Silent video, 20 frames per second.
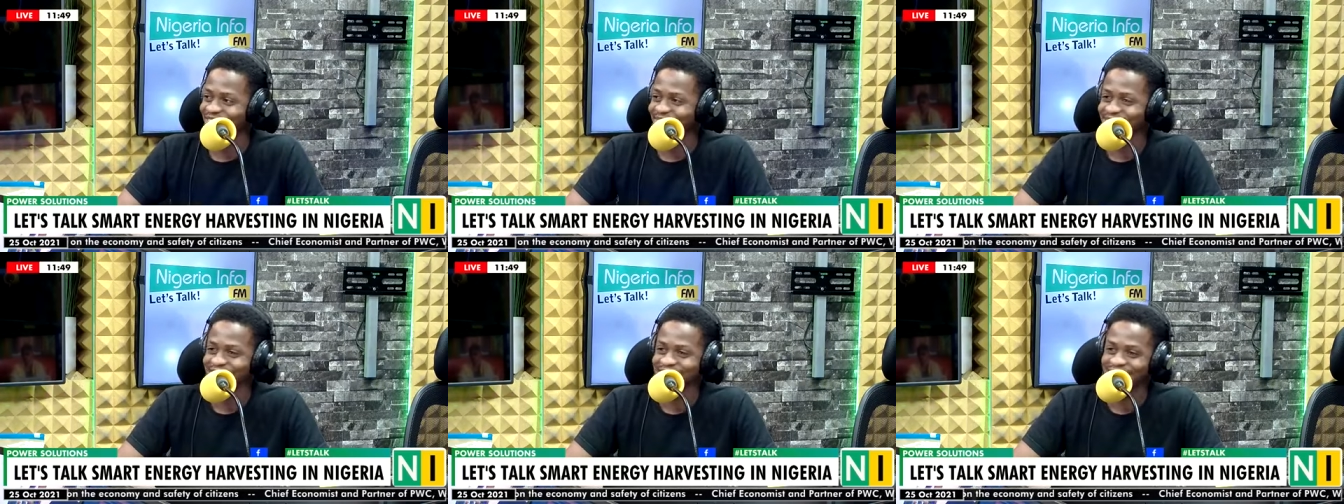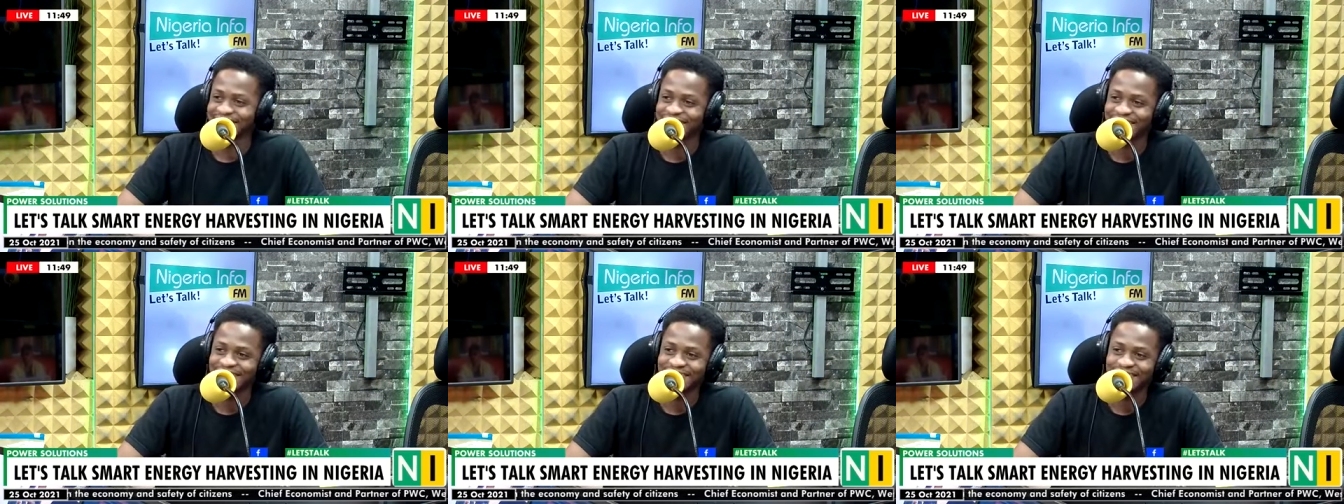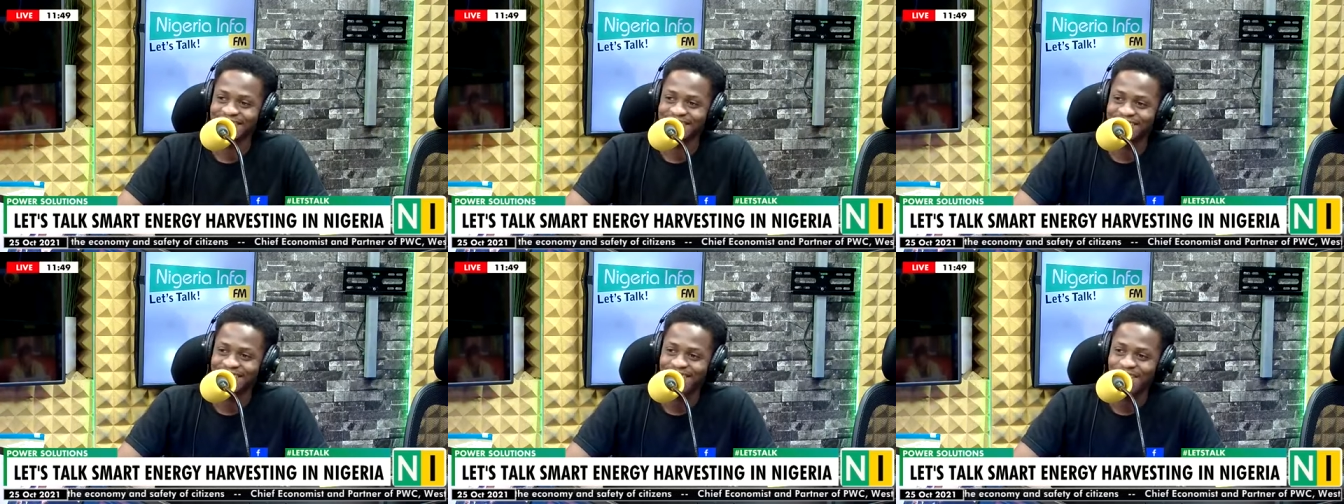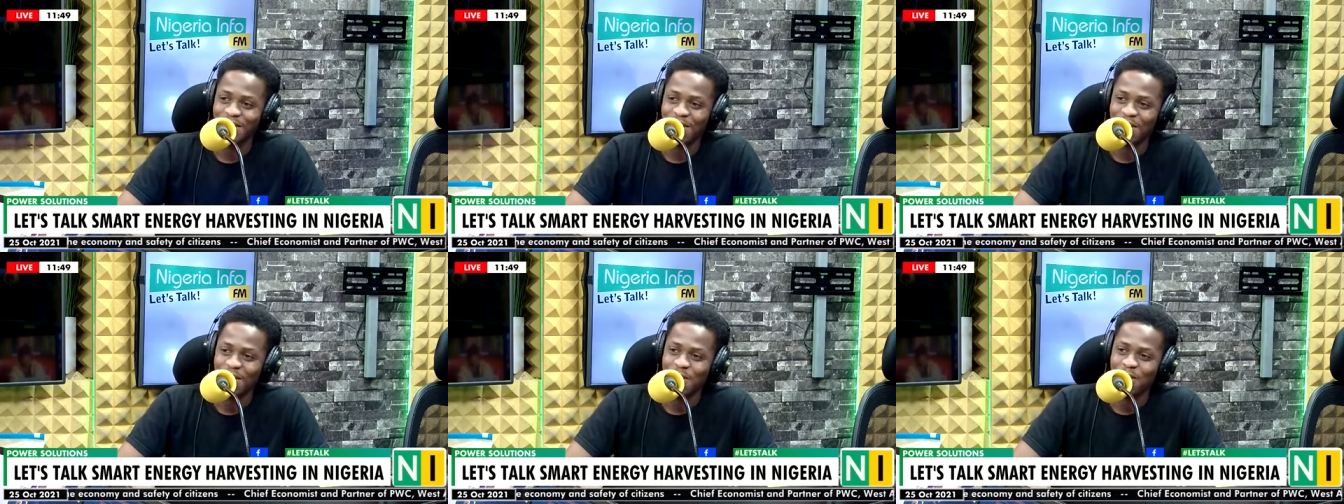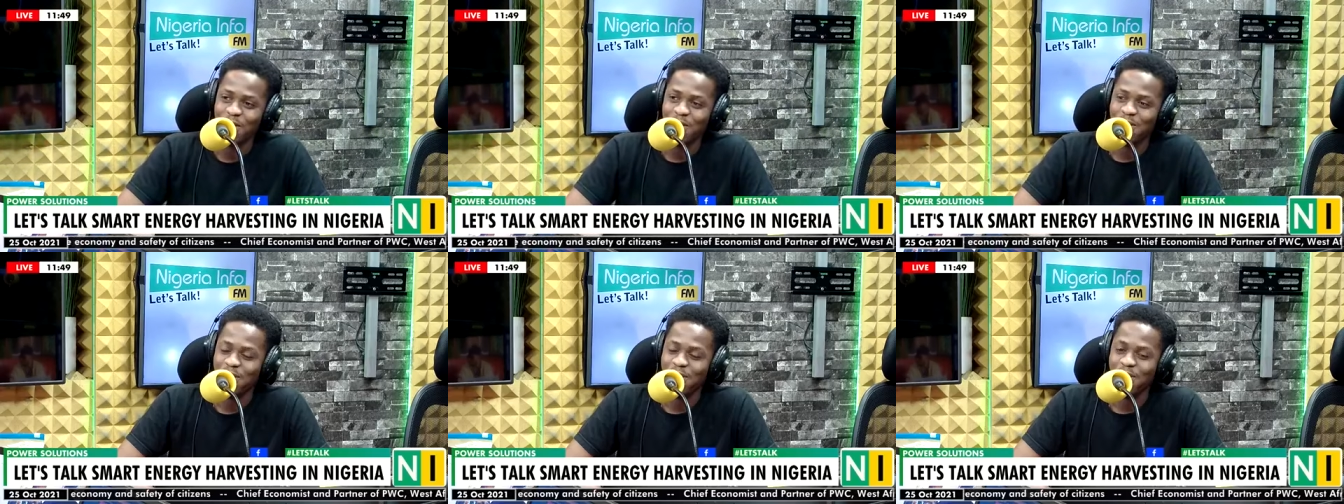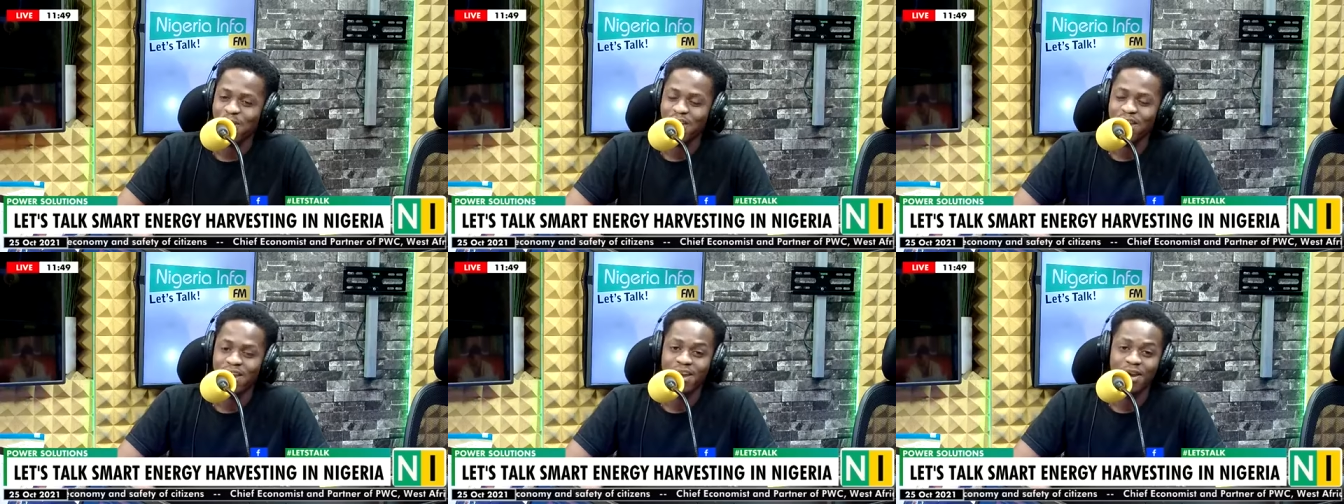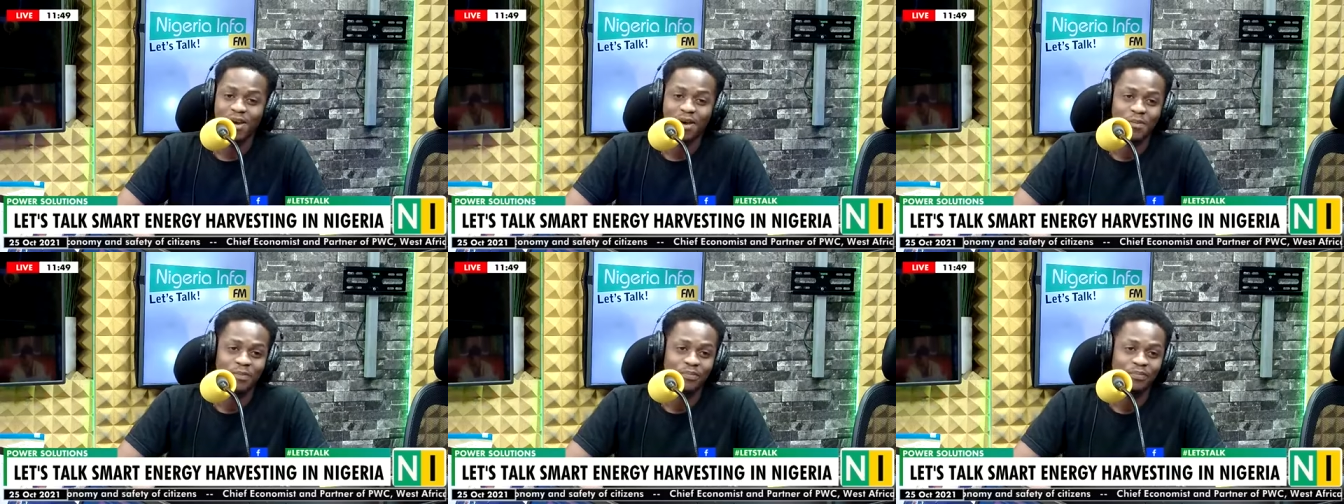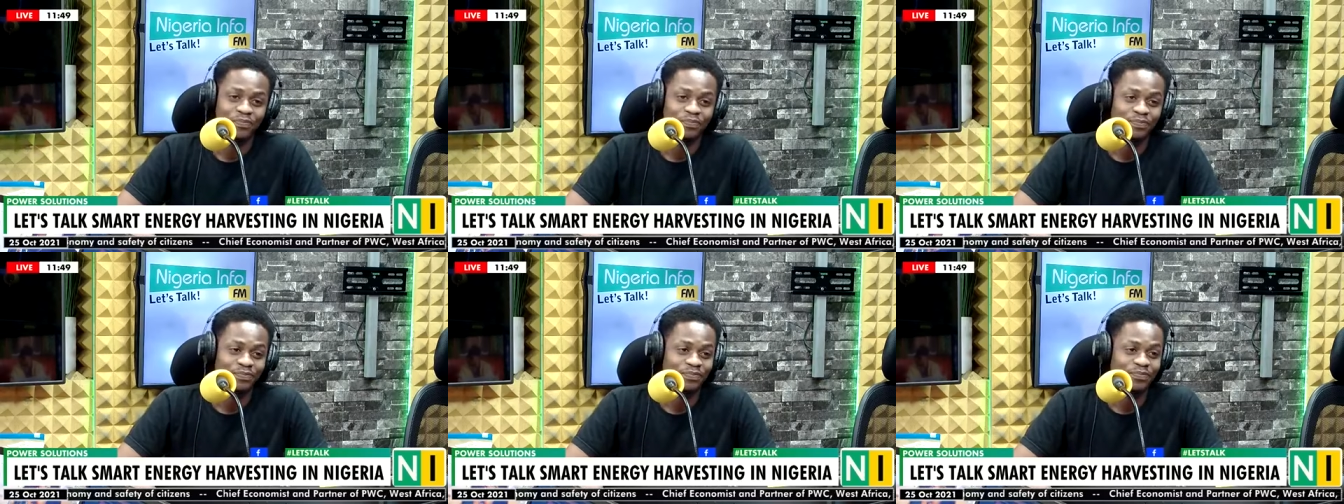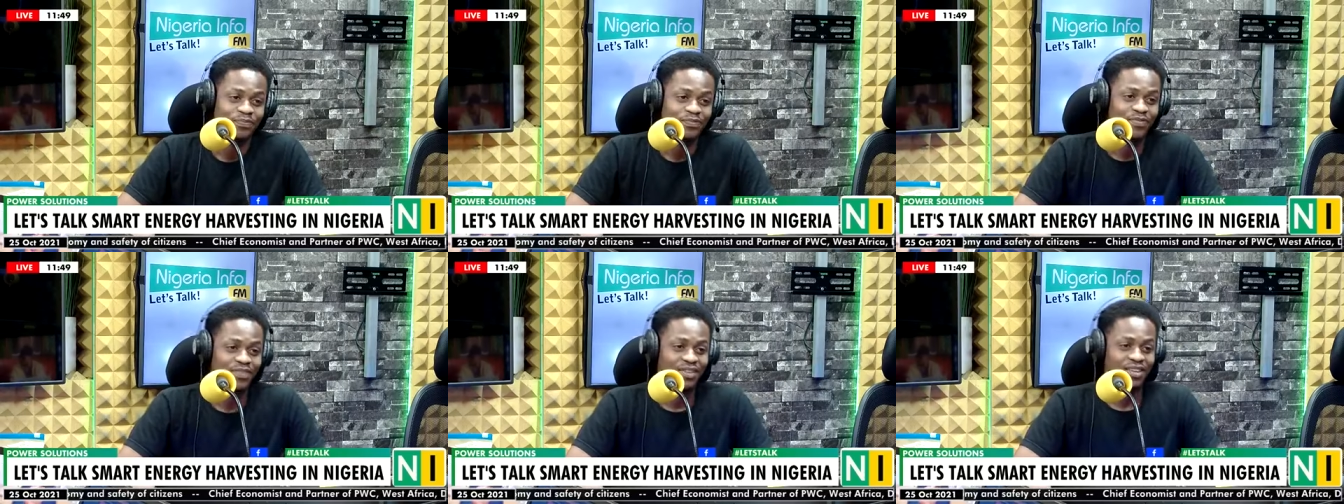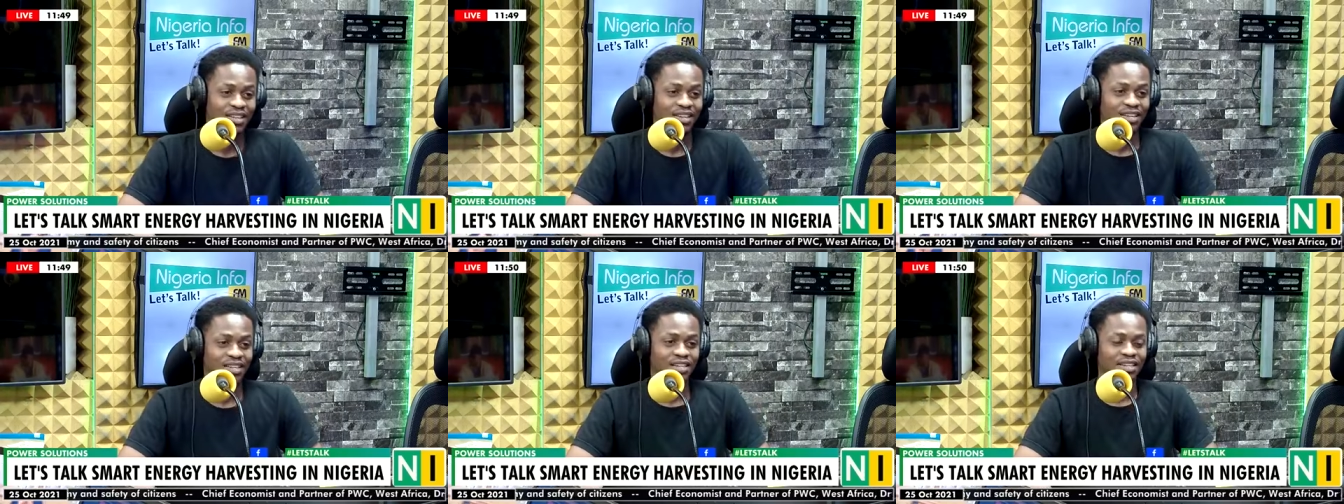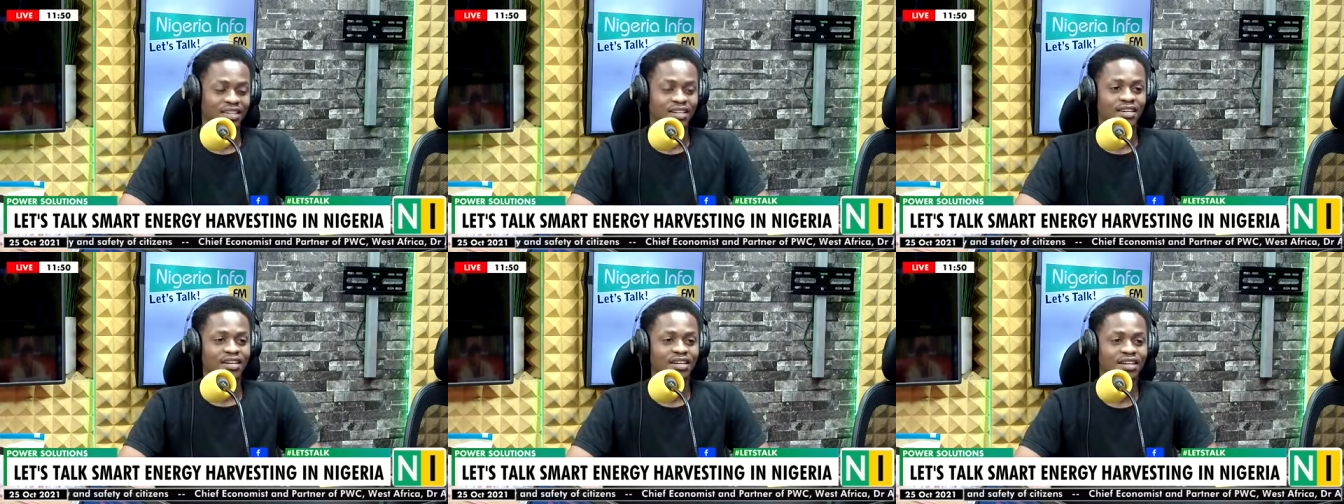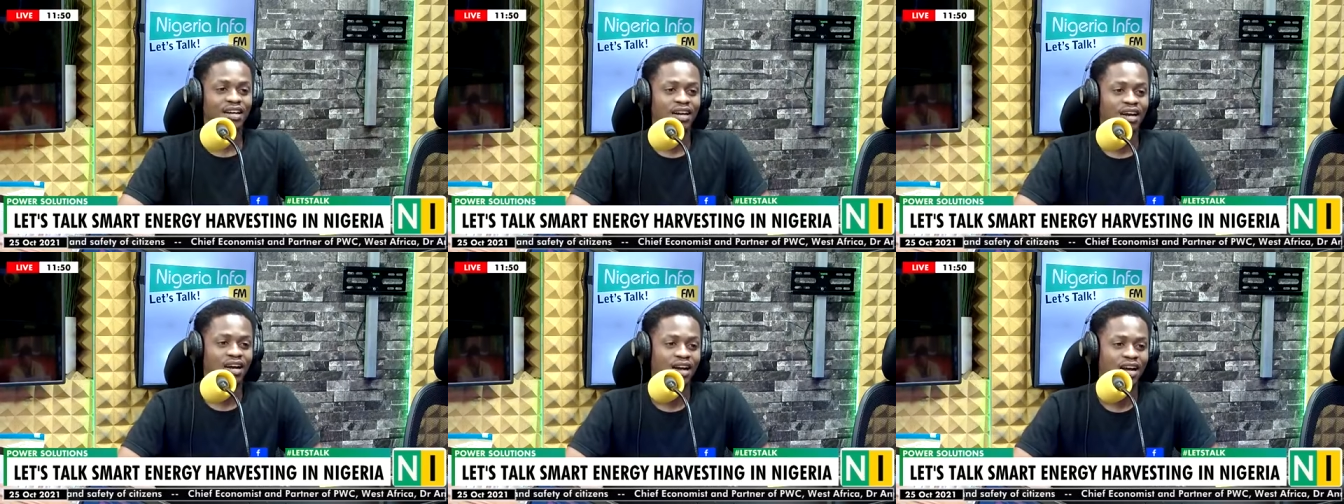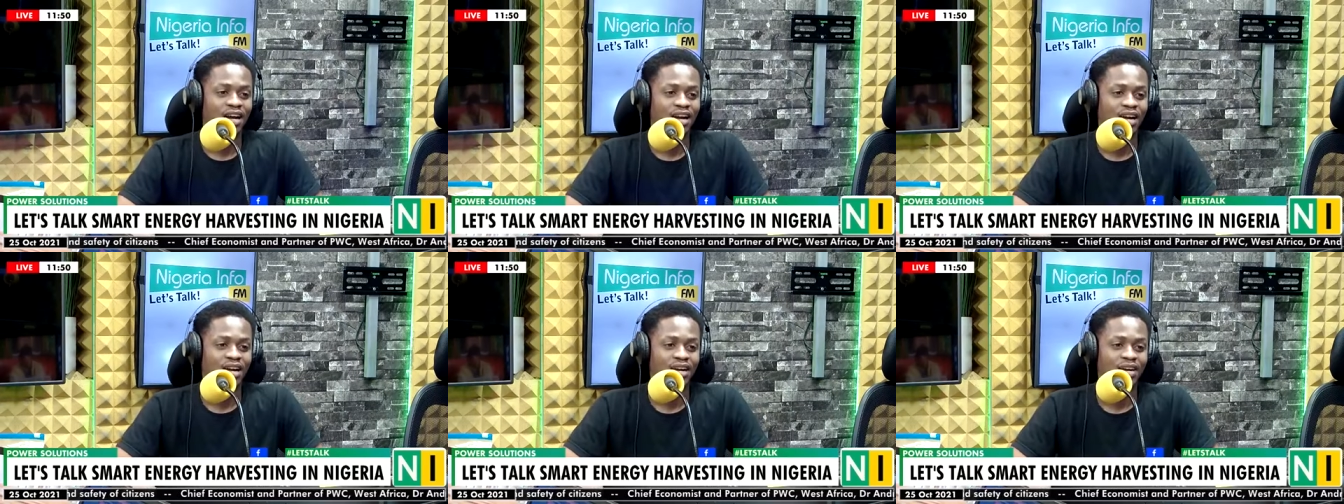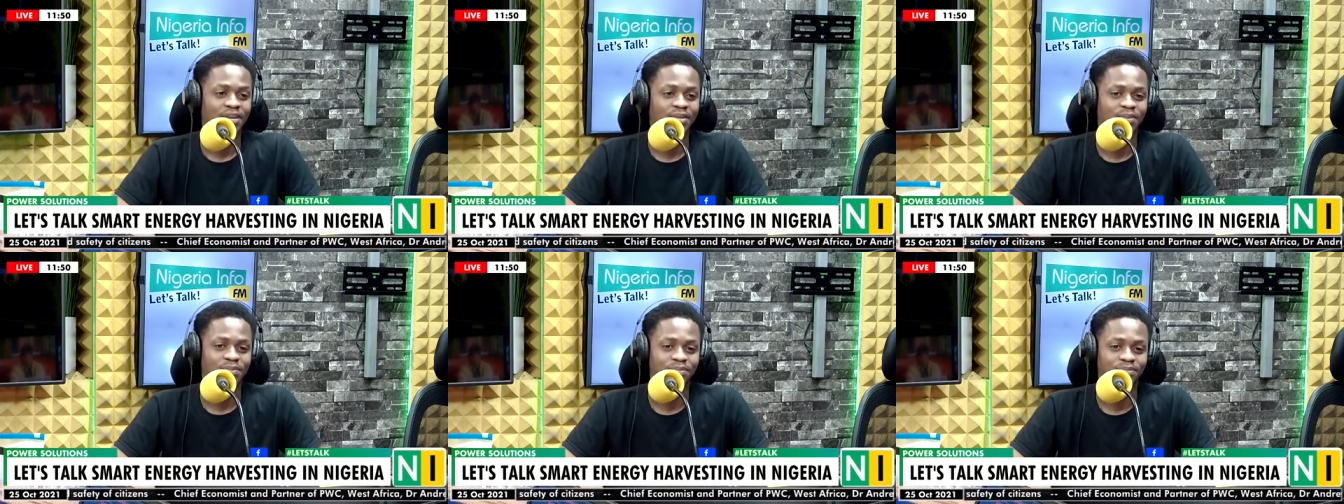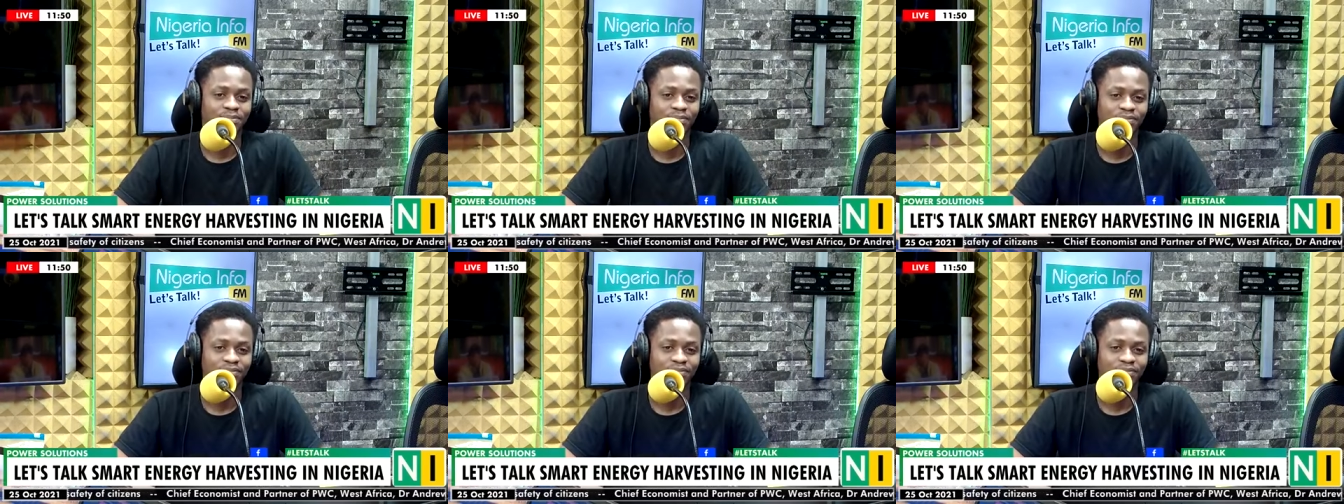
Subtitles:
How did you hear about the program? Just to chip that in before Francis come on.